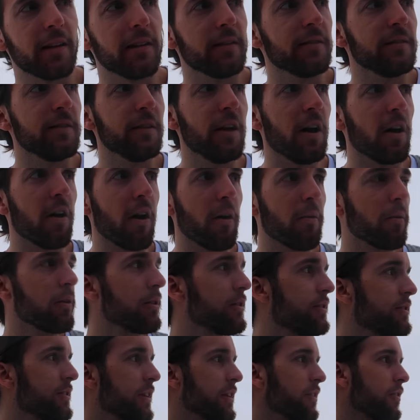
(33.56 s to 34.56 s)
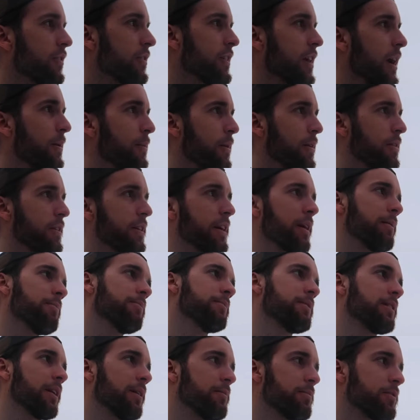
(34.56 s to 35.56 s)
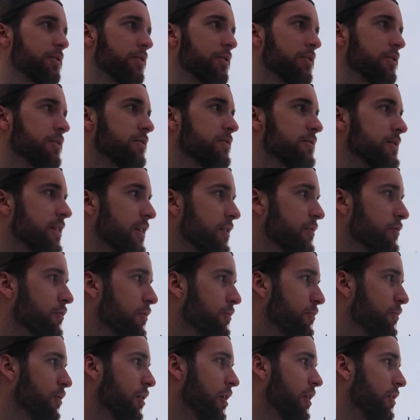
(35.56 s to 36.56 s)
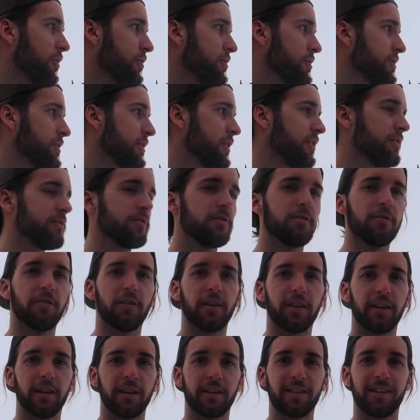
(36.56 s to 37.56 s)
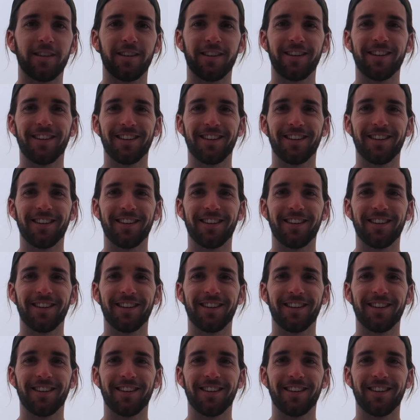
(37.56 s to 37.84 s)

Um, no, I will take a cab. I think I'm I'm going to stay two more hours here too. Okay.